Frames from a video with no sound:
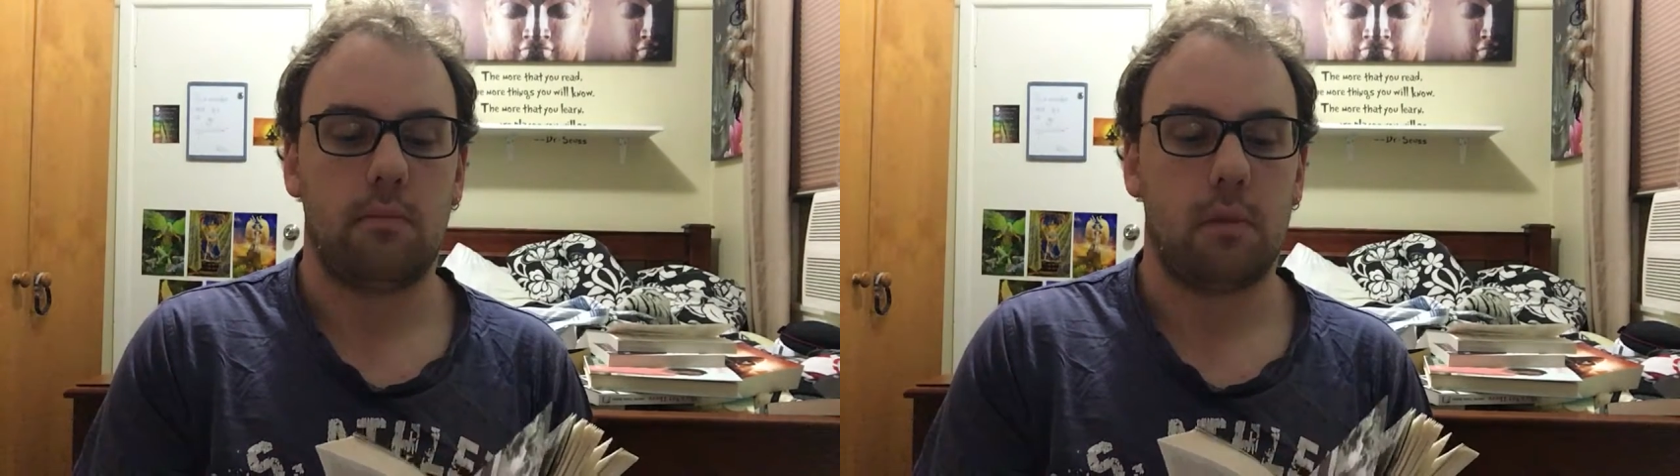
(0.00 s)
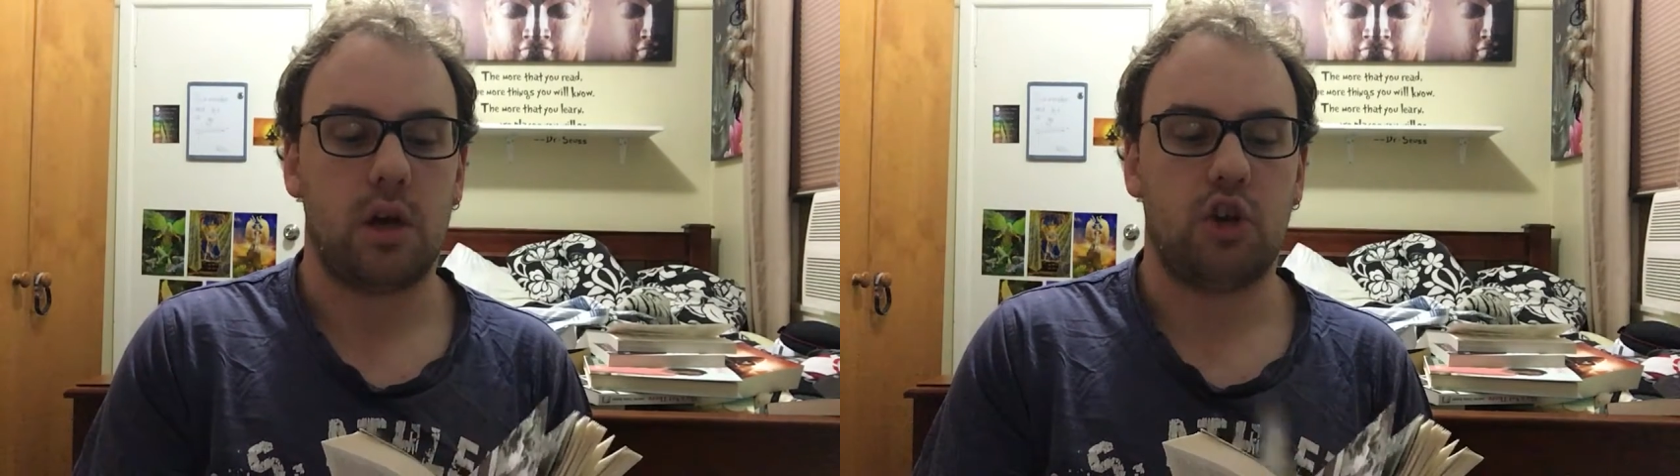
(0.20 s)

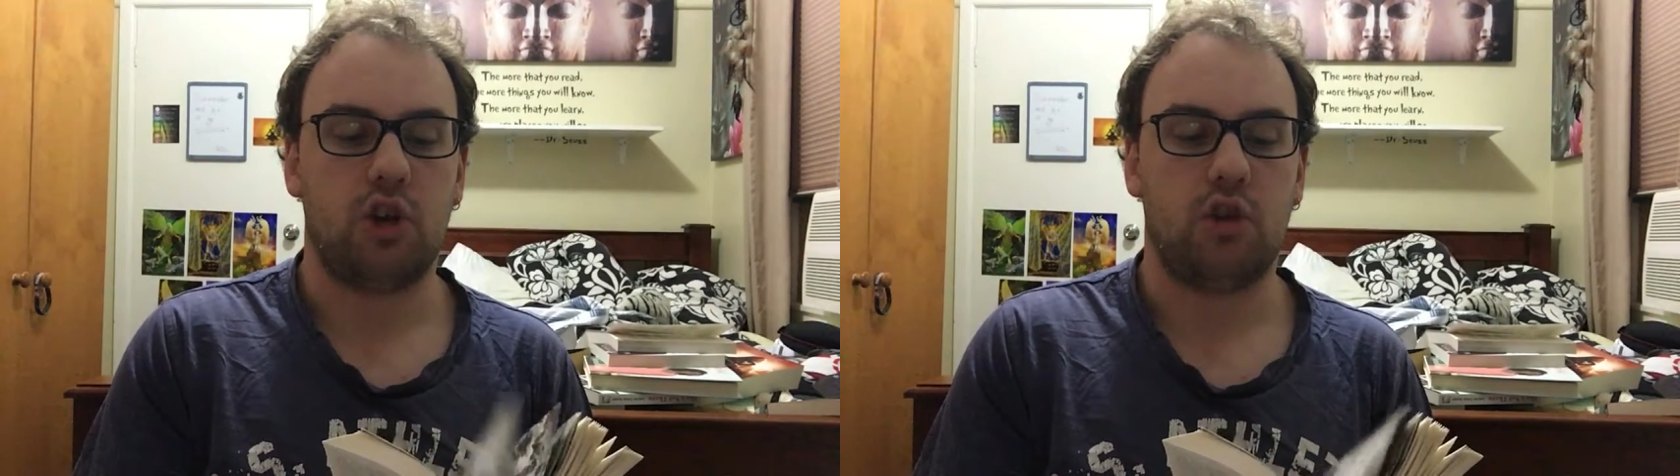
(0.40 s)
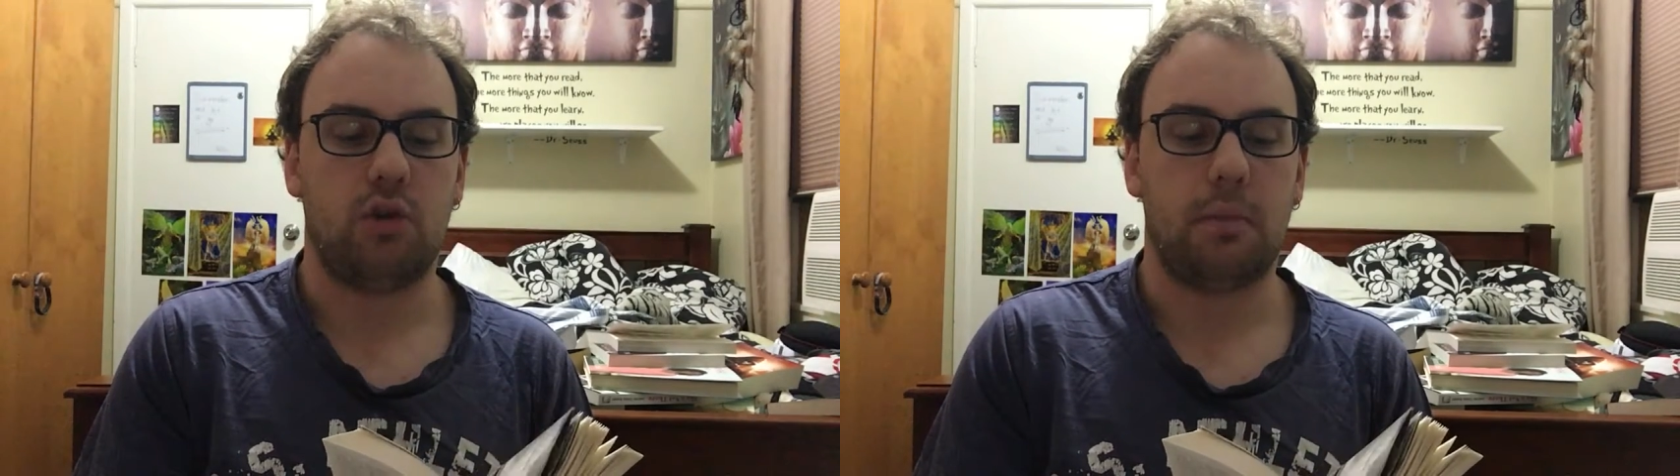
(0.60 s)

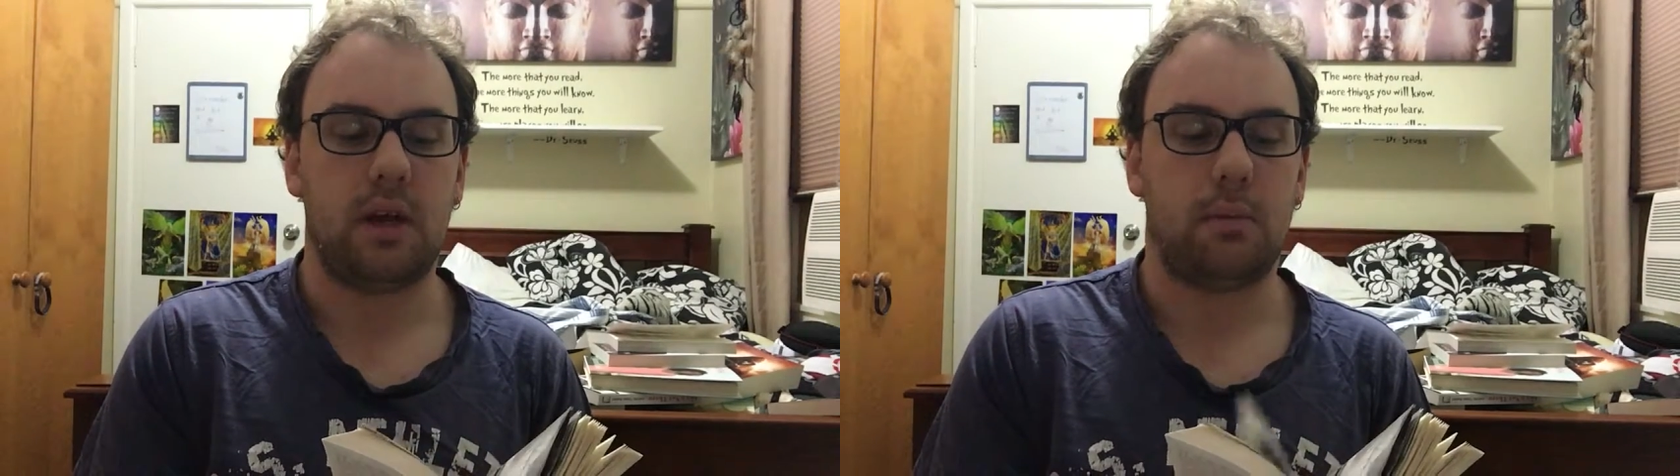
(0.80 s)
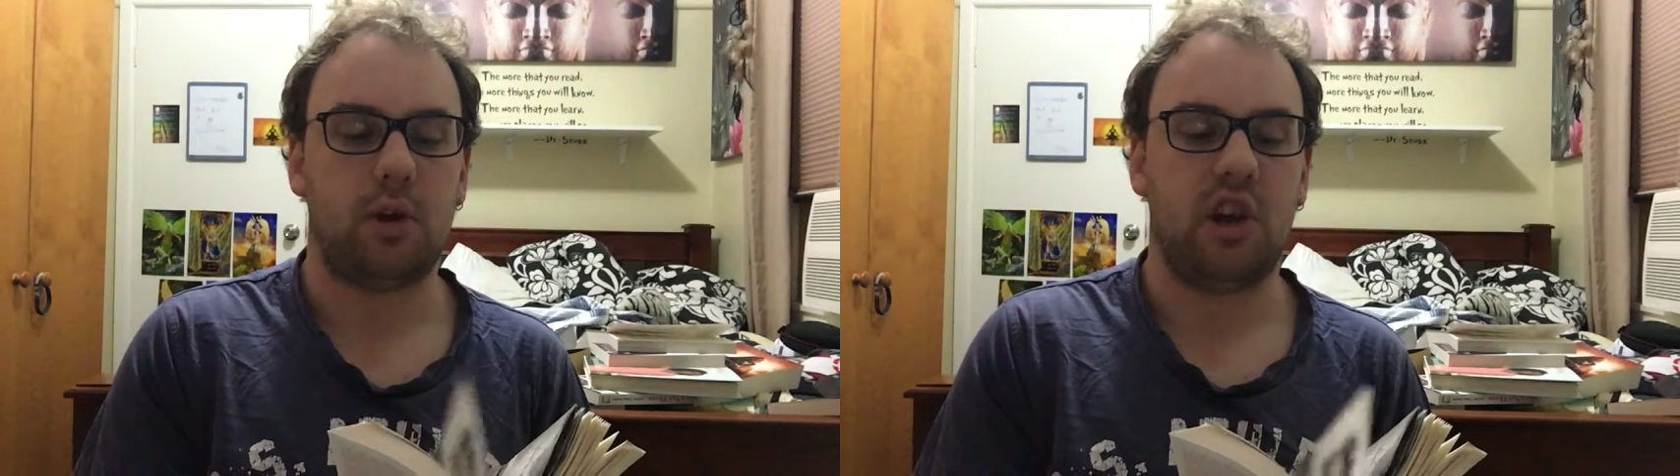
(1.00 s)
much you should
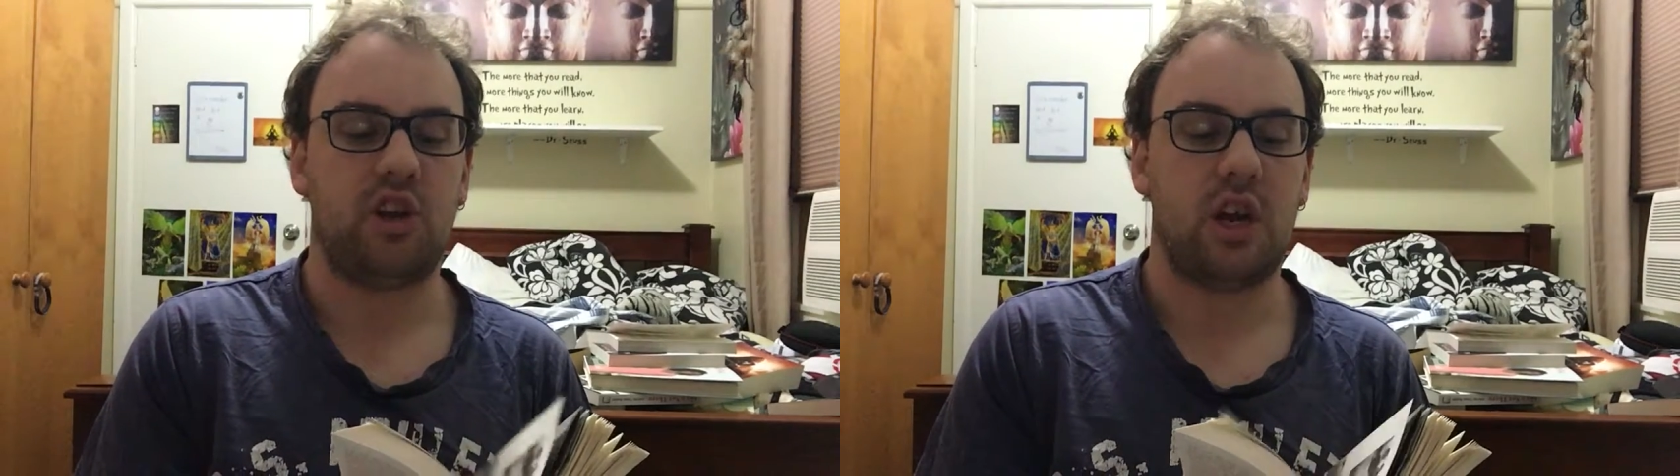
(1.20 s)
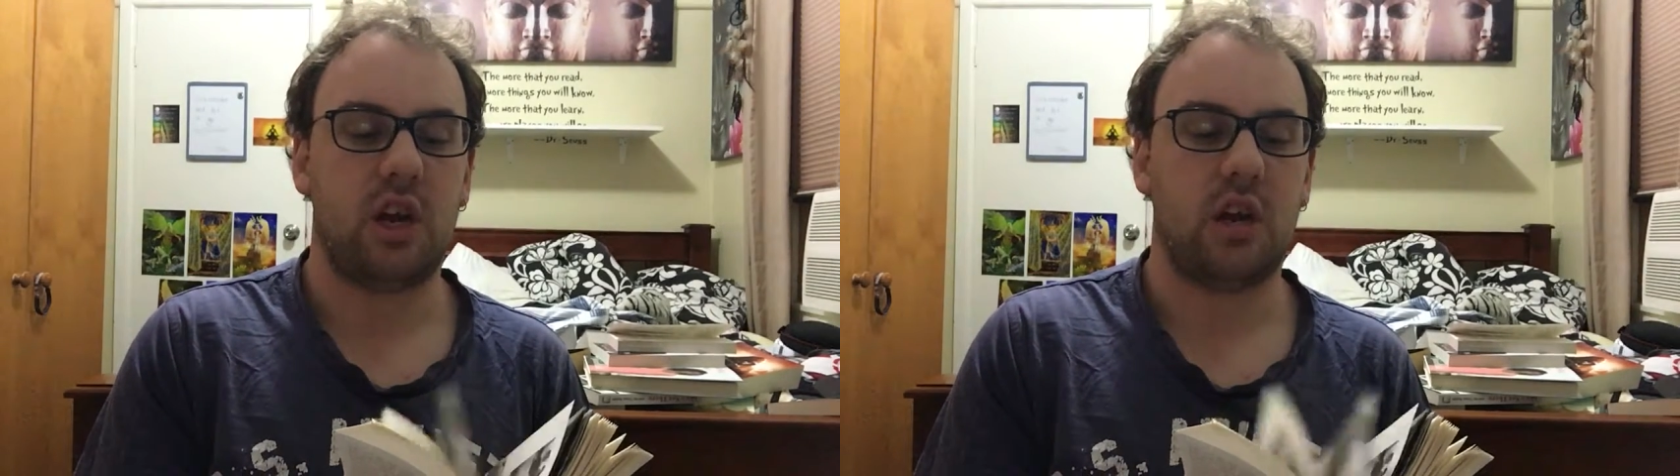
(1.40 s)
be
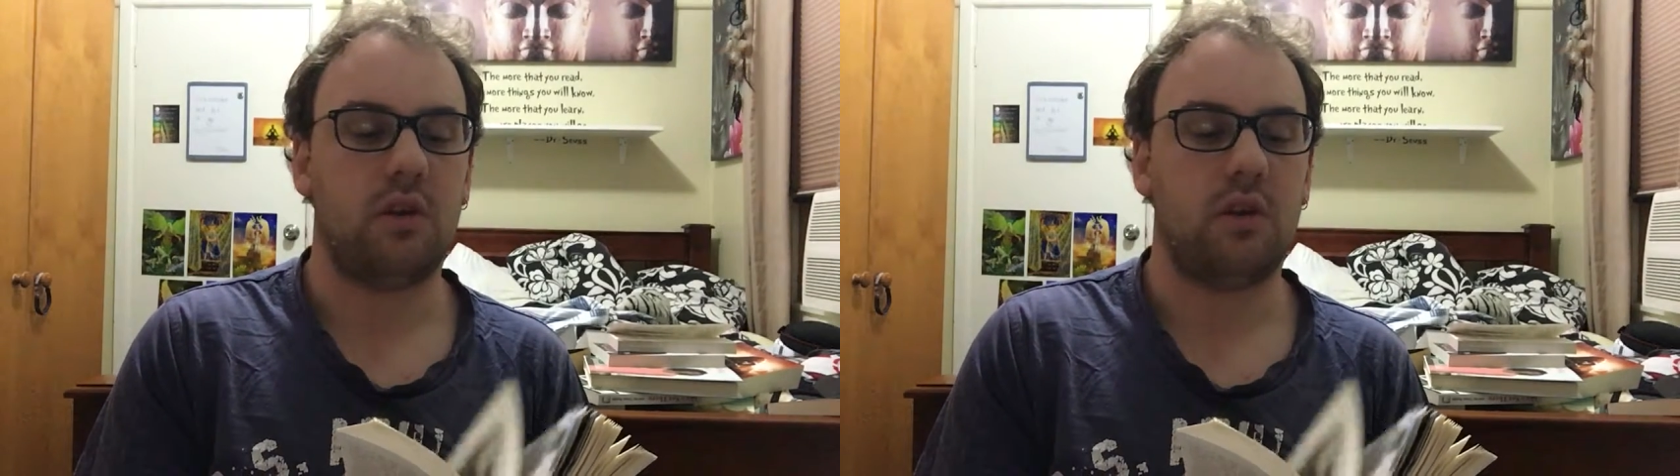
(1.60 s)
appreciating